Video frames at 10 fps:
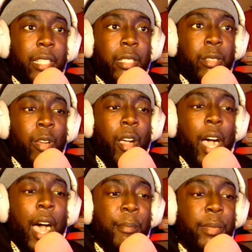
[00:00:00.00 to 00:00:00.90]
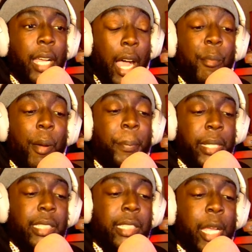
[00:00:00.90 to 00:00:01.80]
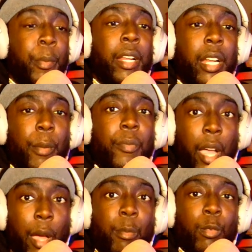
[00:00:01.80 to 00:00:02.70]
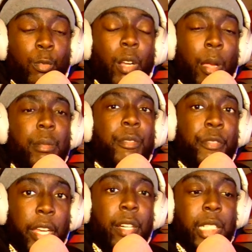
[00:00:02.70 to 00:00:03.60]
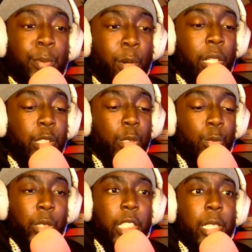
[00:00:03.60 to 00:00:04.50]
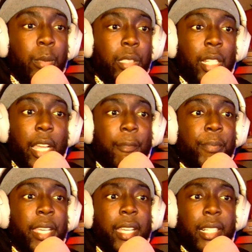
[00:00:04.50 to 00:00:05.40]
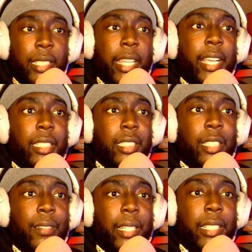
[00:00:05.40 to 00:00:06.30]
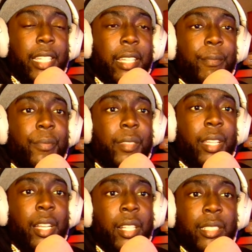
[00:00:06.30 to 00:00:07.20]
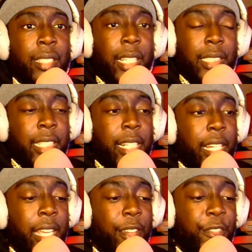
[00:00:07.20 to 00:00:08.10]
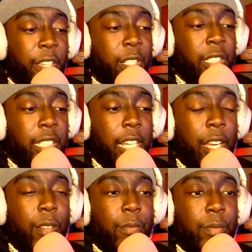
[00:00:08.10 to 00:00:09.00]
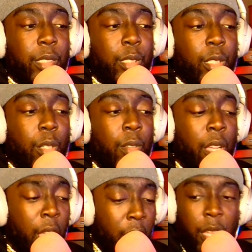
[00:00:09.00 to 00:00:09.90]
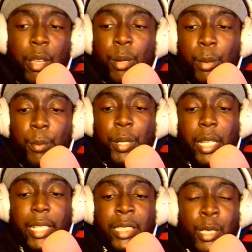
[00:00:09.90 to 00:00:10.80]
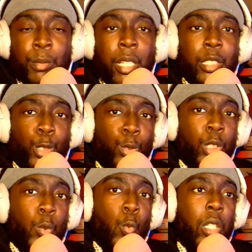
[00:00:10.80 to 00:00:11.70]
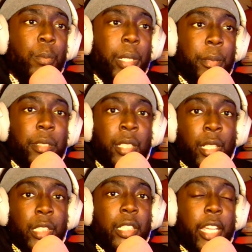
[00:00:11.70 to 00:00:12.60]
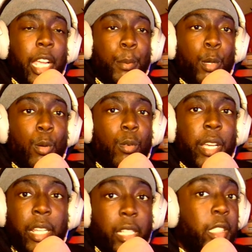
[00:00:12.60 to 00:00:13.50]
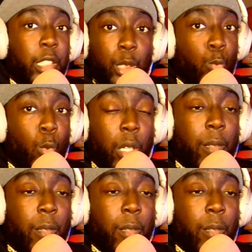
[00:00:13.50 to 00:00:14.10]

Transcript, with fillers: know, I'm I'm a PC gamer and I'm I'm a I'm a very smart dude when it comes to like tech and stuff like that. not saying I can't figure shit out, you know, but like sometimes you just want to be able to turn your game on and it just works.